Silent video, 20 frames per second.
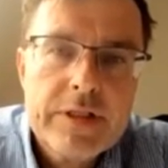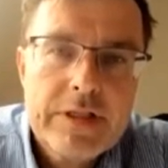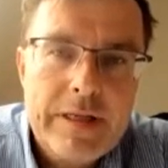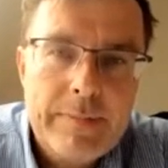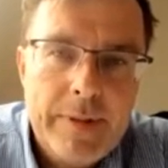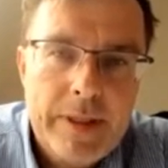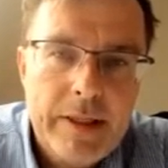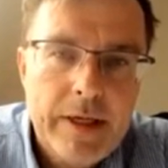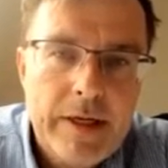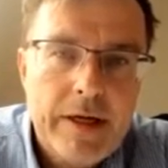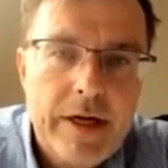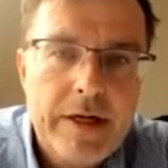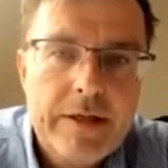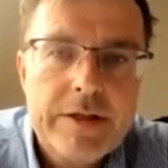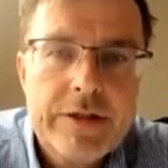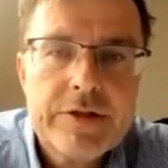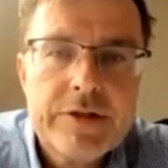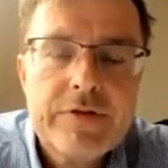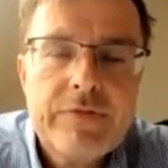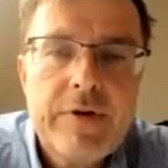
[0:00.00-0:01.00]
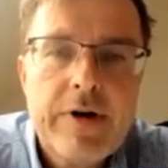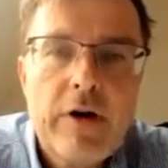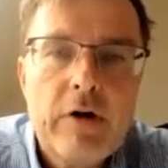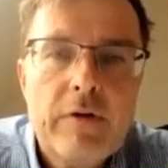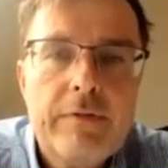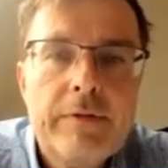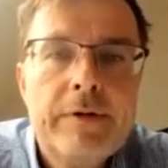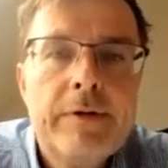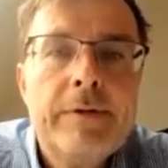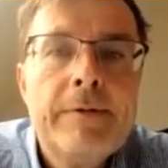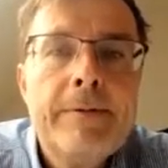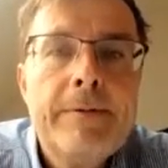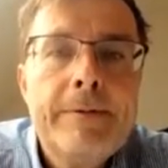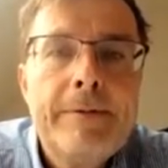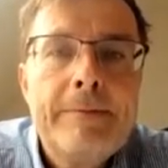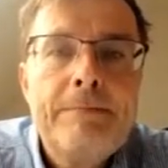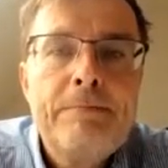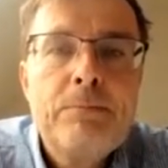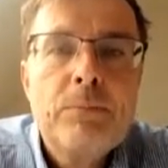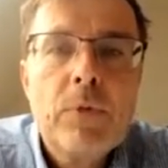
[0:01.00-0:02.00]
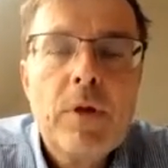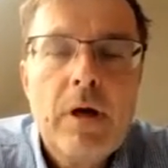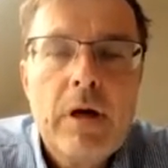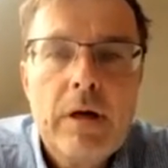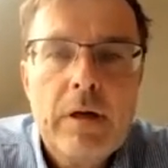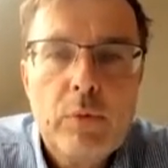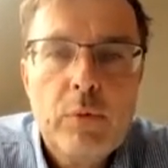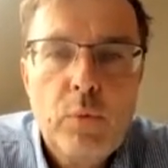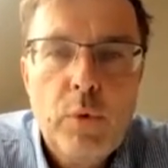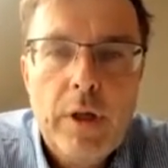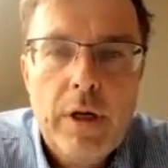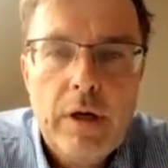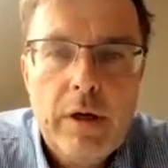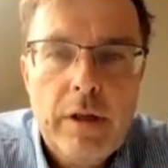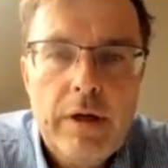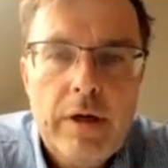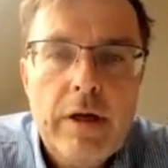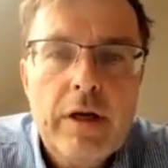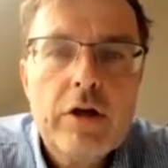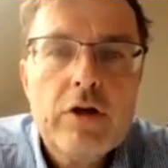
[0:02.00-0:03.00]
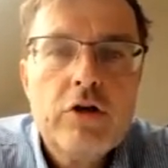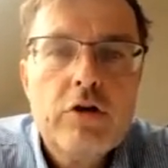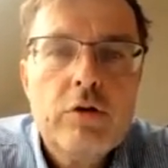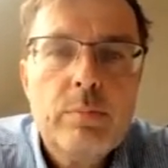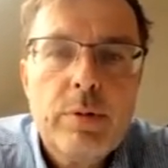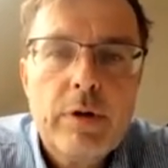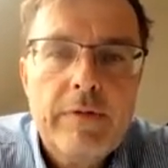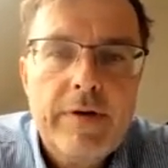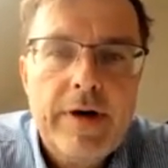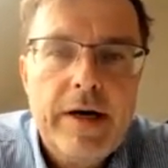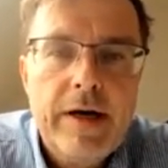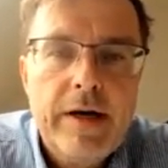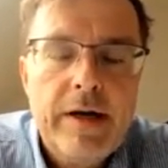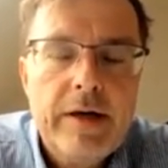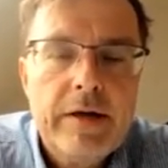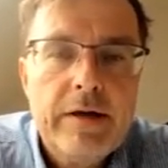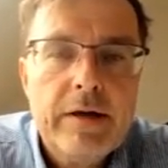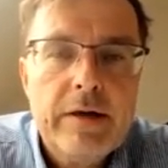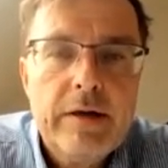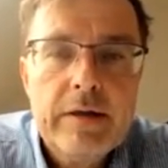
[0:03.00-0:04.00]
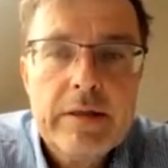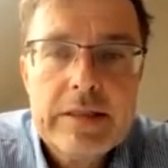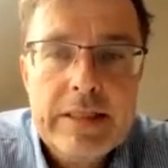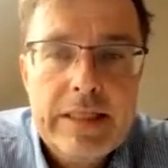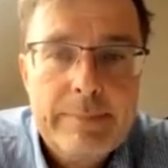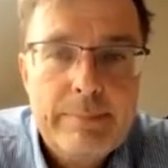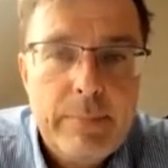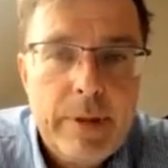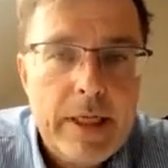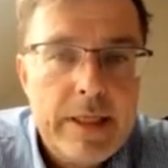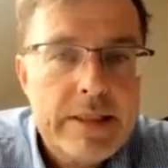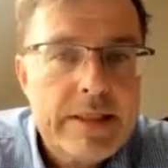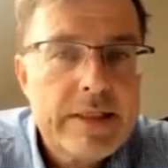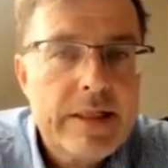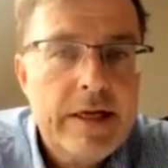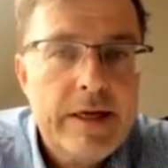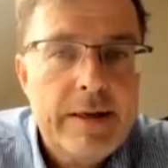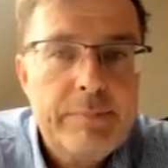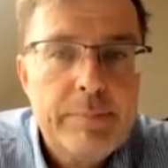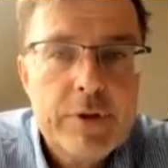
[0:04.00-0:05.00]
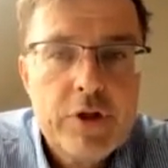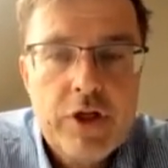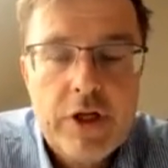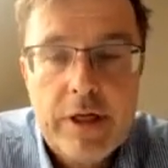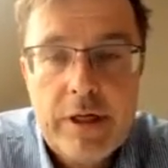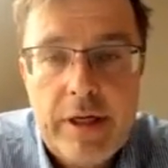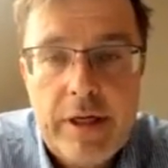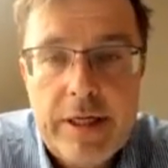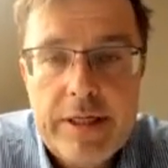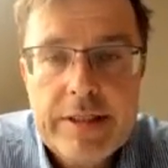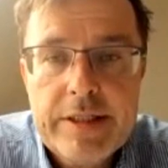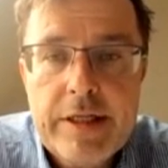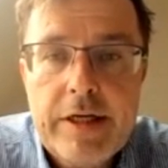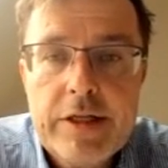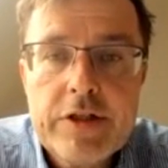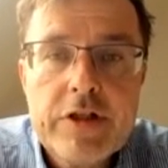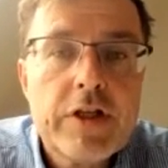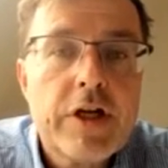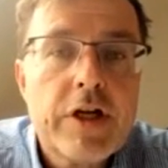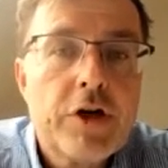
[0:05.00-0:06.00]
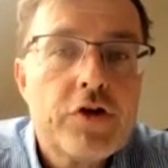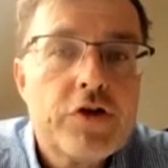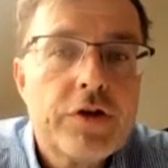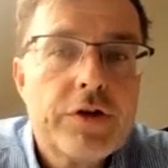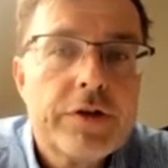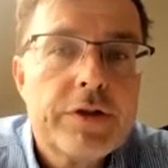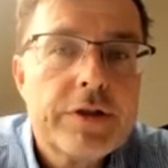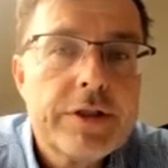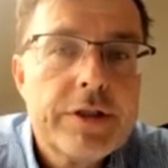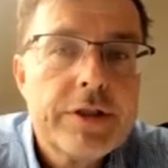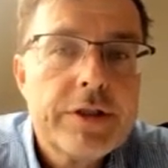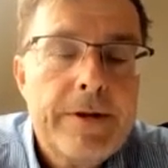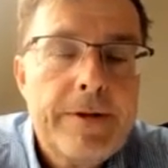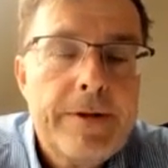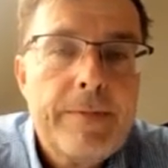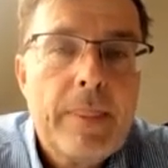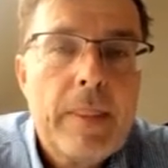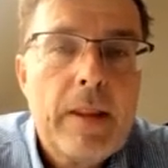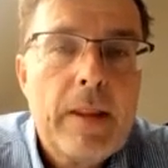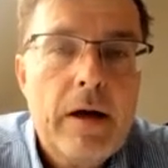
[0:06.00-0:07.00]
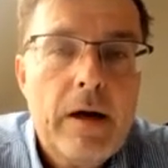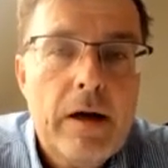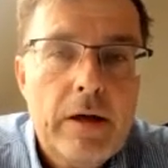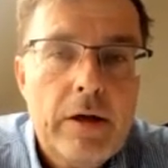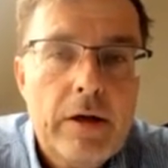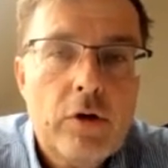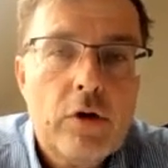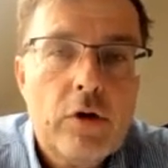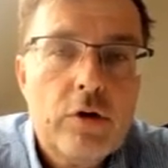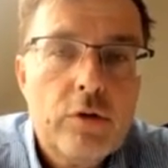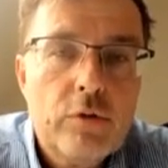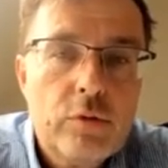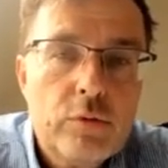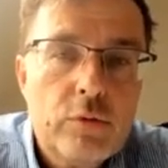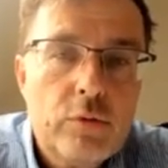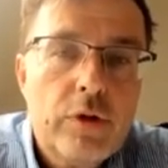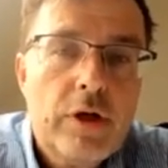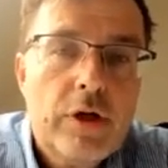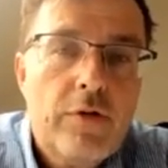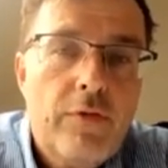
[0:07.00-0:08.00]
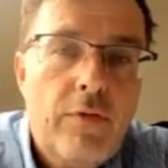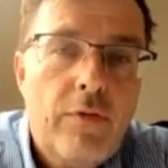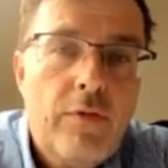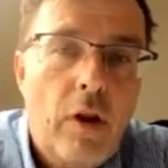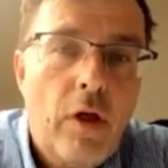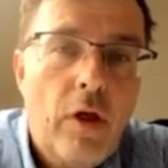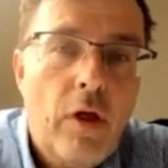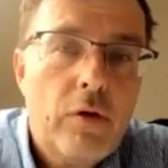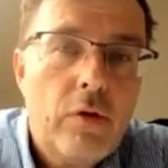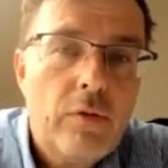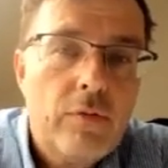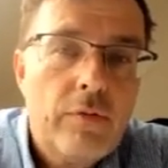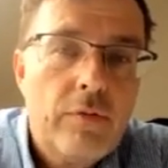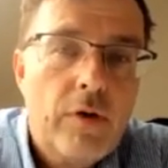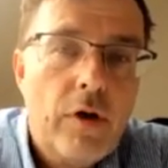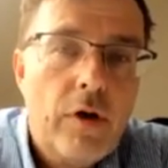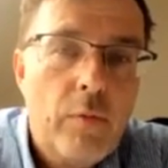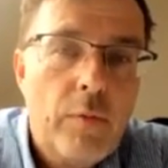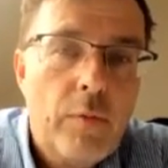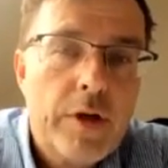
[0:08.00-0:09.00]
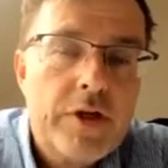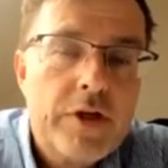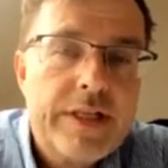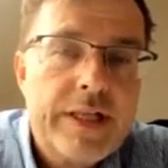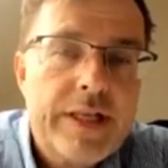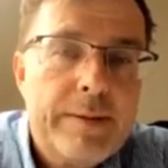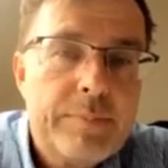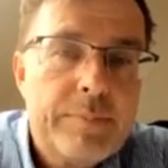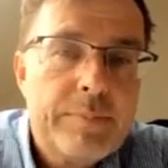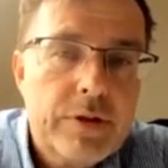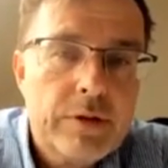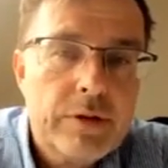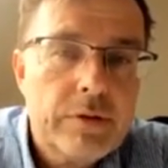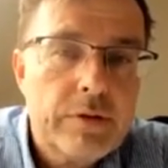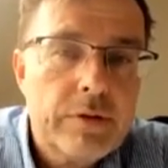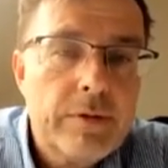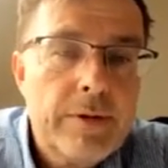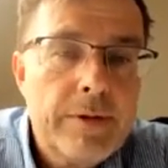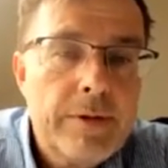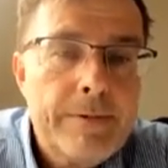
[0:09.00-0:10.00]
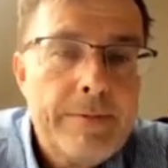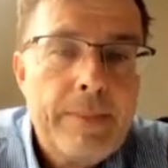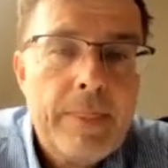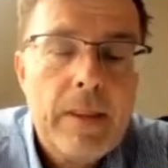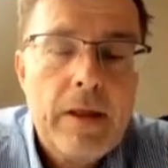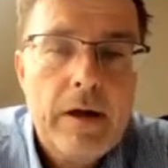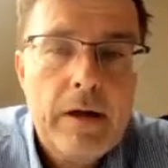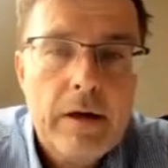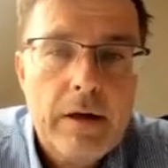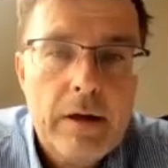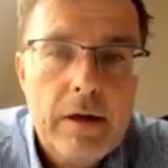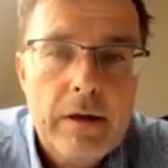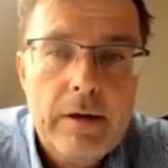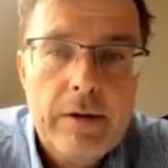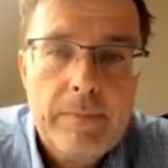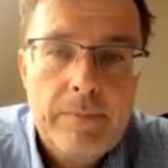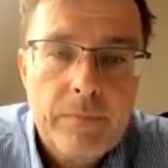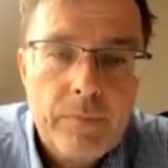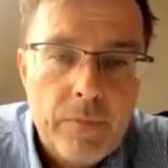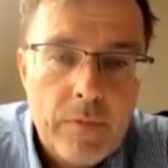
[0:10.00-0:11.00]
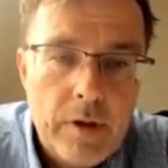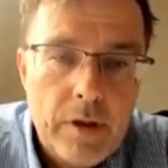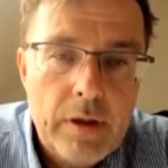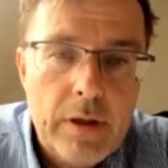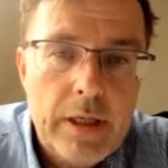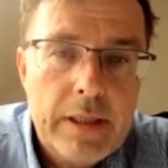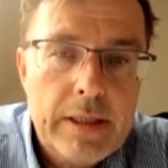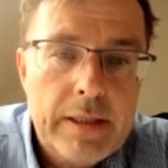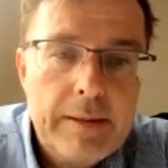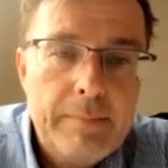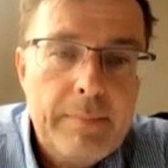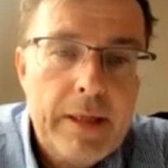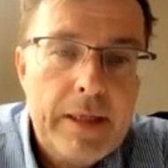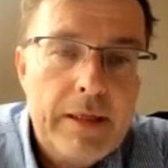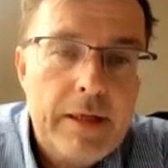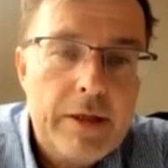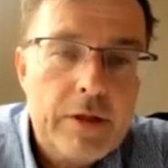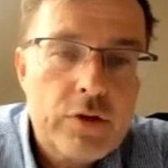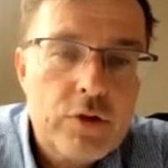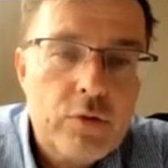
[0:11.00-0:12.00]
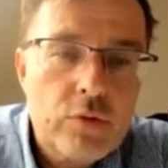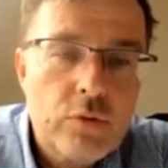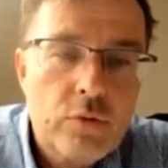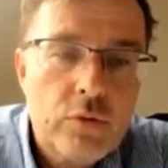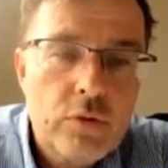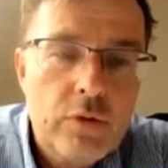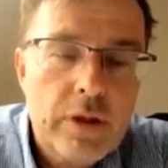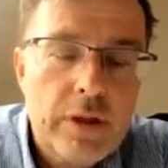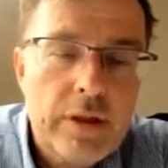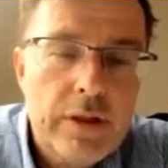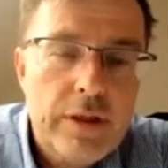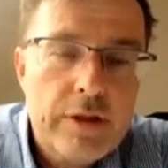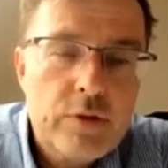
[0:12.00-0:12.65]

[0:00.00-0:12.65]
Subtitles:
the system integrators very often, and we really need to provide step-by-step checklists and instructions in order to really follow each step. So it needs to